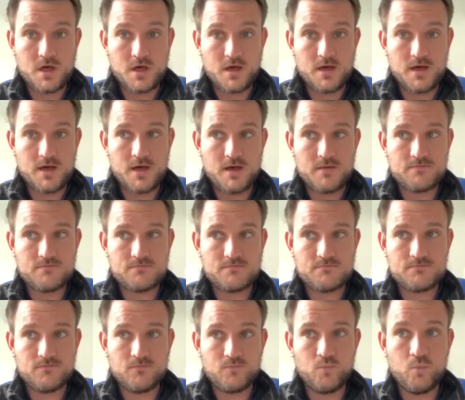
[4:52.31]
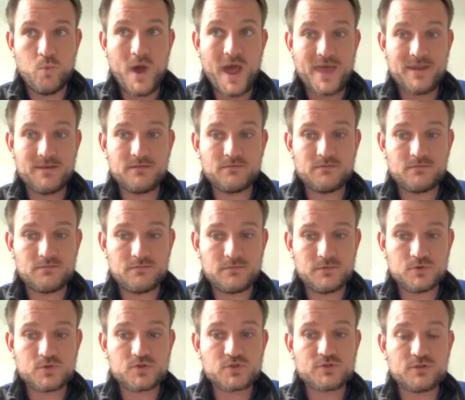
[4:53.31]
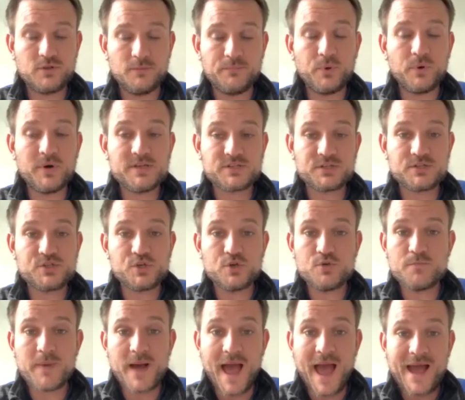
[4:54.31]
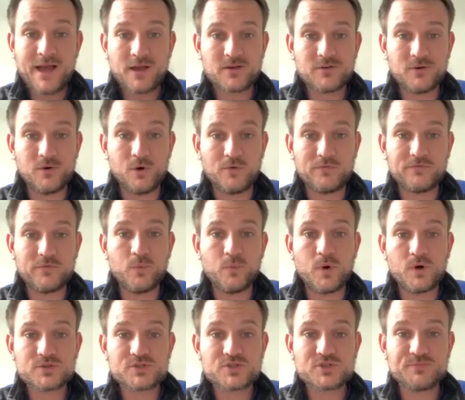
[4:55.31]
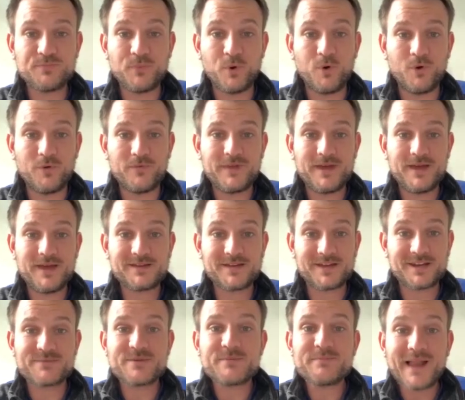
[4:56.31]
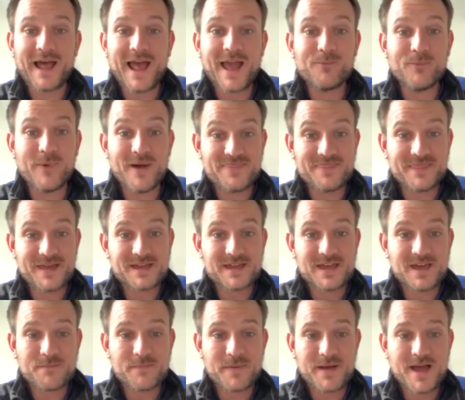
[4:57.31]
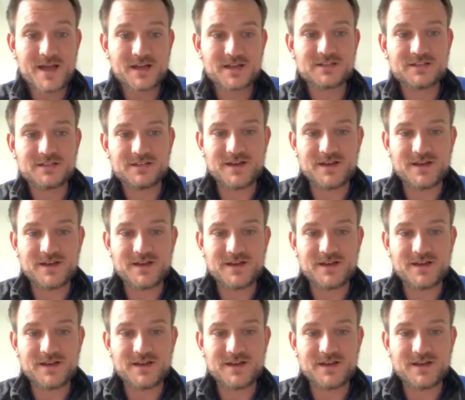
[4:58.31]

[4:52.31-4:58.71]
when the boys are due back or for what sport they're going to be playing when they get back.